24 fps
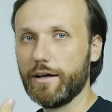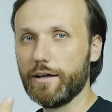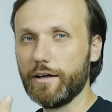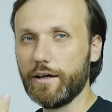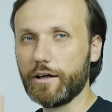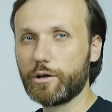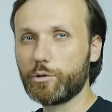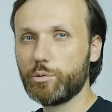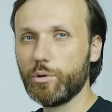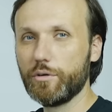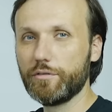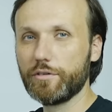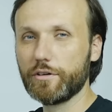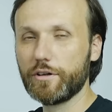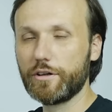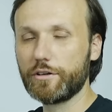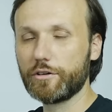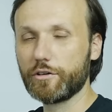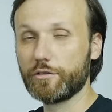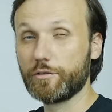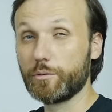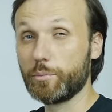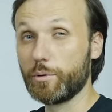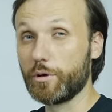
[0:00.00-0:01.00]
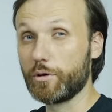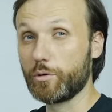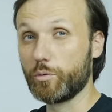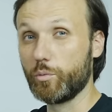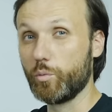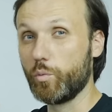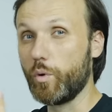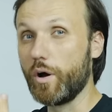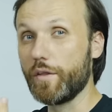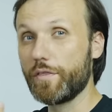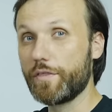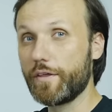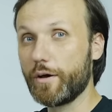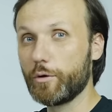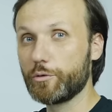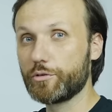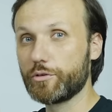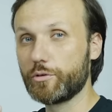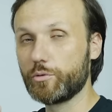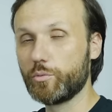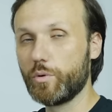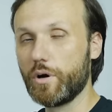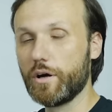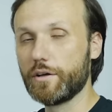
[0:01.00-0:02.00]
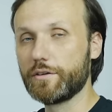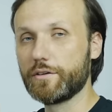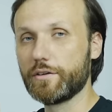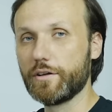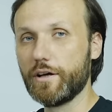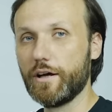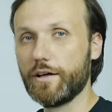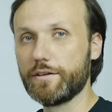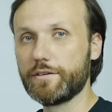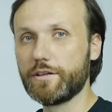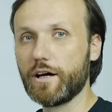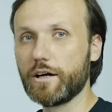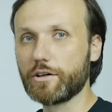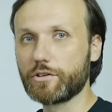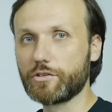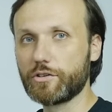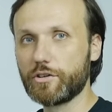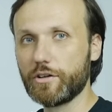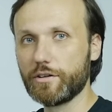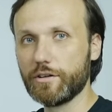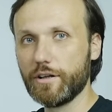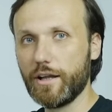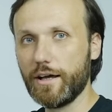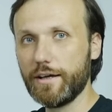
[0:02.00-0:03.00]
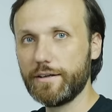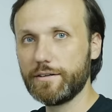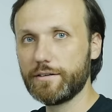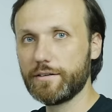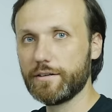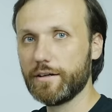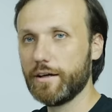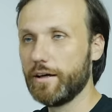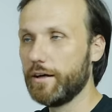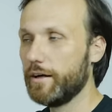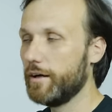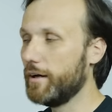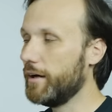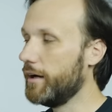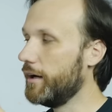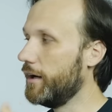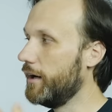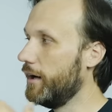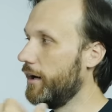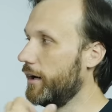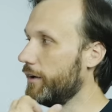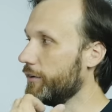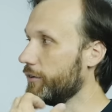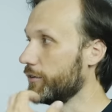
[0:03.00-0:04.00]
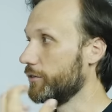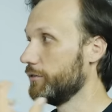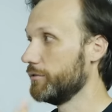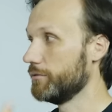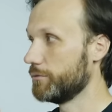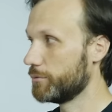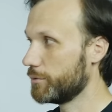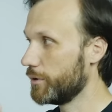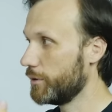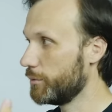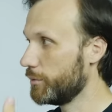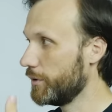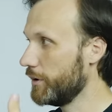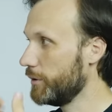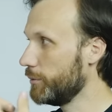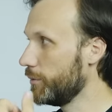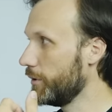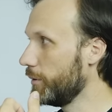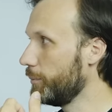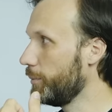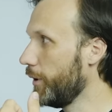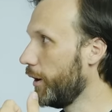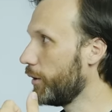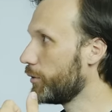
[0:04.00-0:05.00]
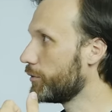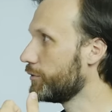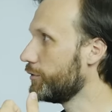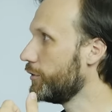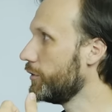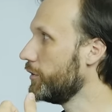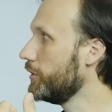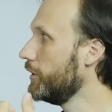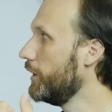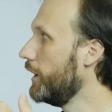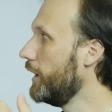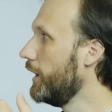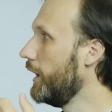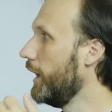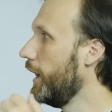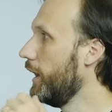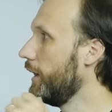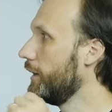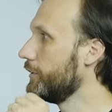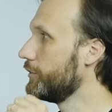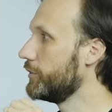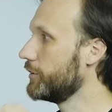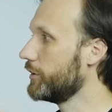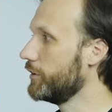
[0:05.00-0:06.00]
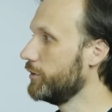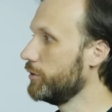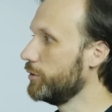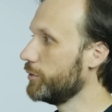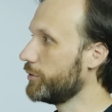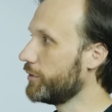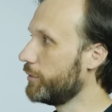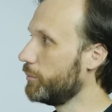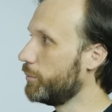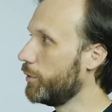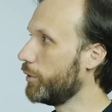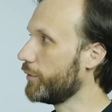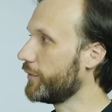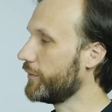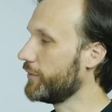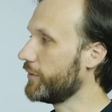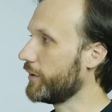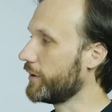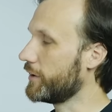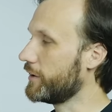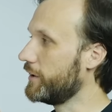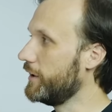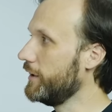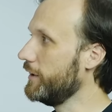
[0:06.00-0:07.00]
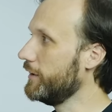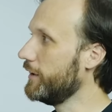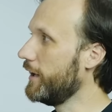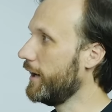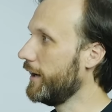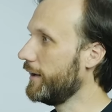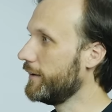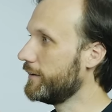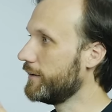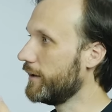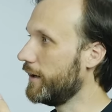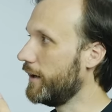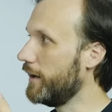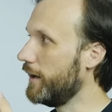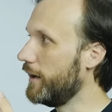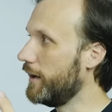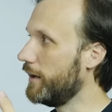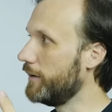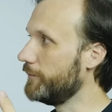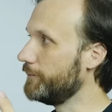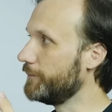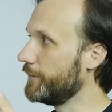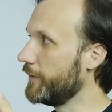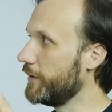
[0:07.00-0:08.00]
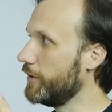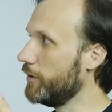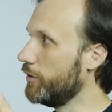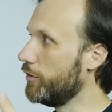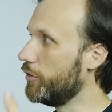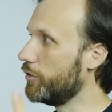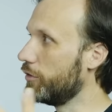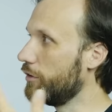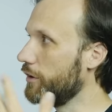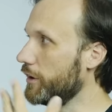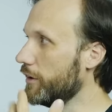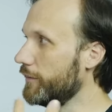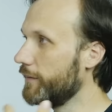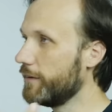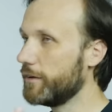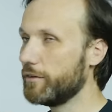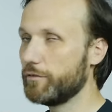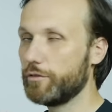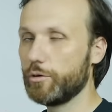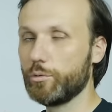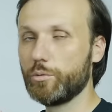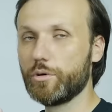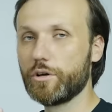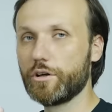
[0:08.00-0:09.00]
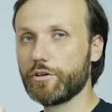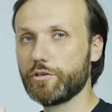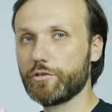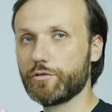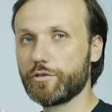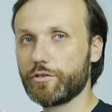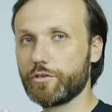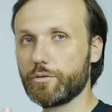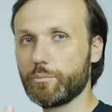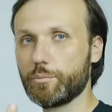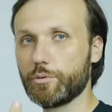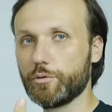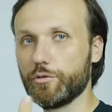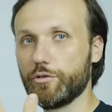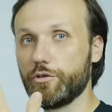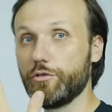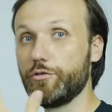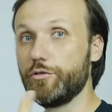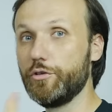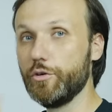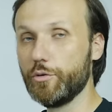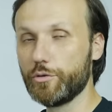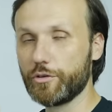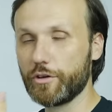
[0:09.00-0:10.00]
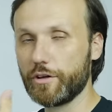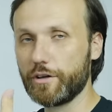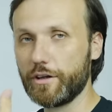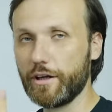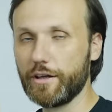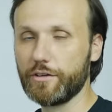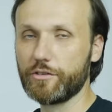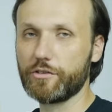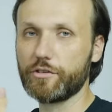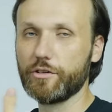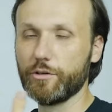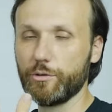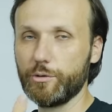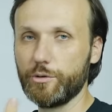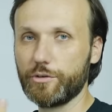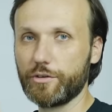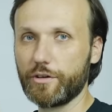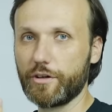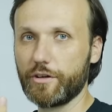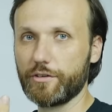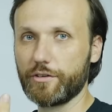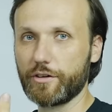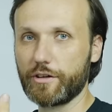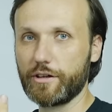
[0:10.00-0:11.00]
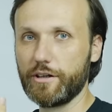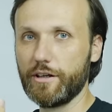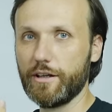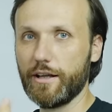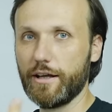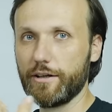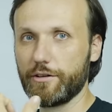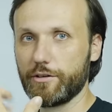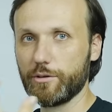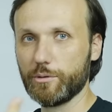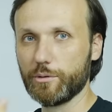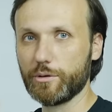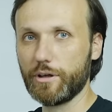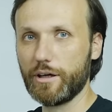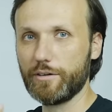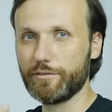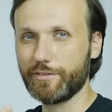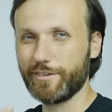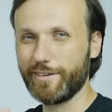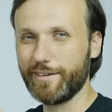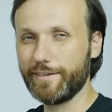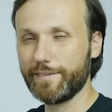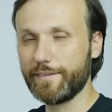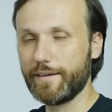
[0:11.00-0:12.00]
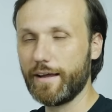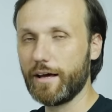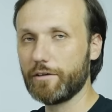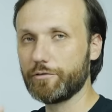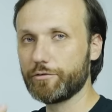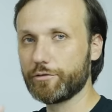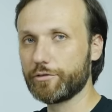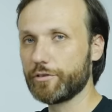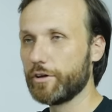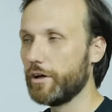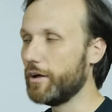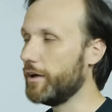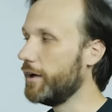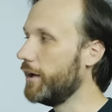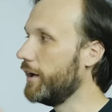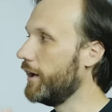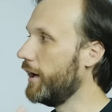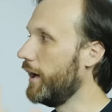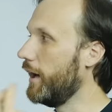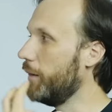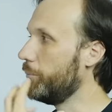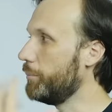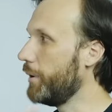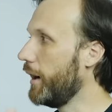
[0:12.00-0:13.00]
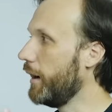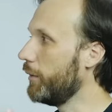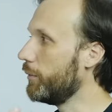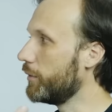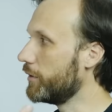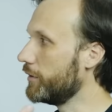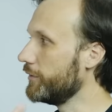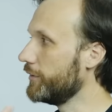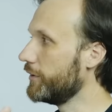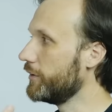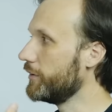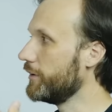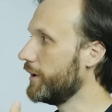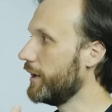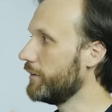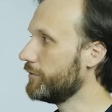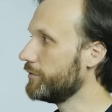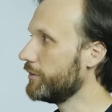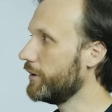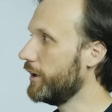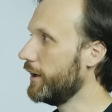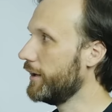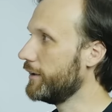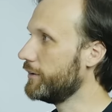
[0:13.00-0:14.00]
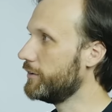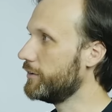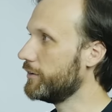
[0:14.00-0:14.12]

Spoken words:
equivalent of about 1,000 watt tungsten light. So really powerful. So you can use it both as a key light, you know, or even if you wanted to, for example, diffuse it and still use it as a key light, you'll have enough power and there enough light